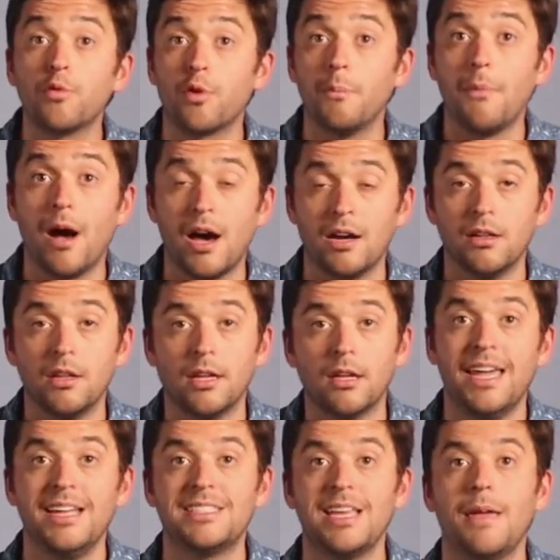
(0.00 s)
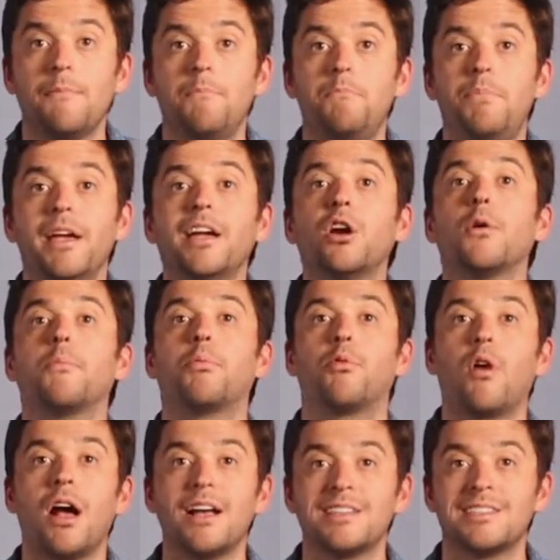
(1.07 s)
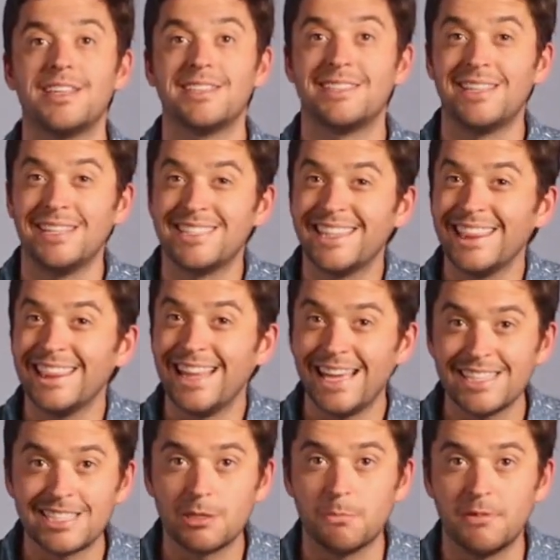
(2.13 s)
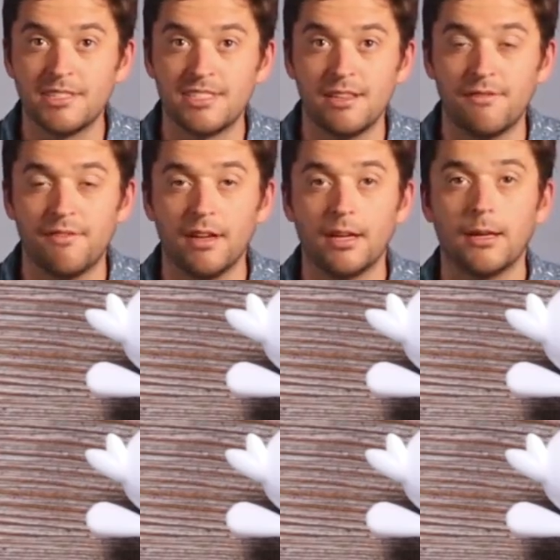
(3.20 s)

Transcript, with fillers: remodeling. It's a bigger process that's less specific.